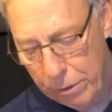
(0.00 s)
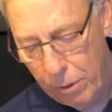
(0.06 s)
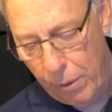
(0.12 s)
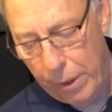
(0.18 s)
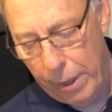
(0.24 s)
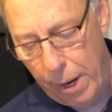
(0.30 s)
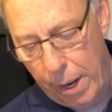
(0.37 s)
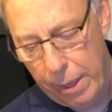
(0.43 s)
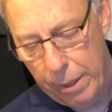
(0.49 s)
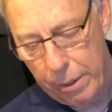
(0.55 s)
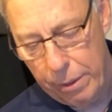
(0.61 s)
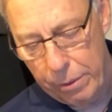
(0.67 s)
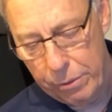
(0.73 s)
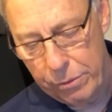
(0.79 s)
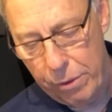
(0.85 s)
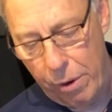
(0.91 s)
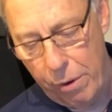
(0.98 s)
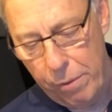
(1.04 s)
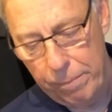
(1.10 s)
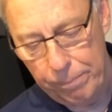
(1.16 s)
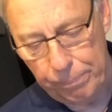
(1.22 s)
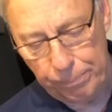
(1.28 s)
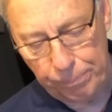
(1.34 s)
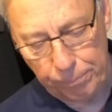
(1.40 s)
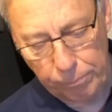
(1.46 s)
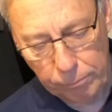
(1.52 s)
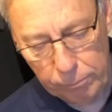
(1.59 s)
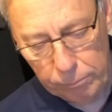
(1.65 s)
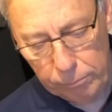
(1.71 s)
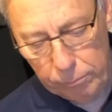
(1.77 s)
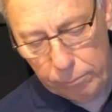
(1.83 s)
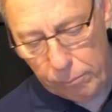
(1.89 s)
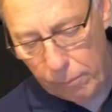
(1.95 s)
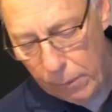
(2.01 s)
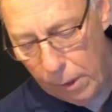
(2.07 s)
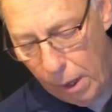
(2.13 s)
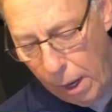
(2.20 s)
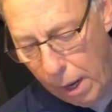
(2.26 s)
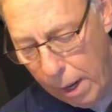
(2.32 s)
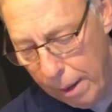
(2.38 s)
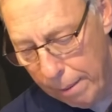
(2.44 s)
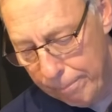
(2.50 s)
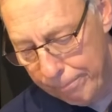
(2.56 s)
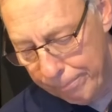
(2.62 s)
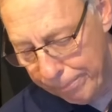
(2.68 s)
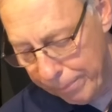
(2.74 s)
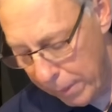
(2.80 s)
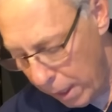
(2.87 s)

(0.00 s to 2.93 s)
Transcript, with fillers: going on here. So, um,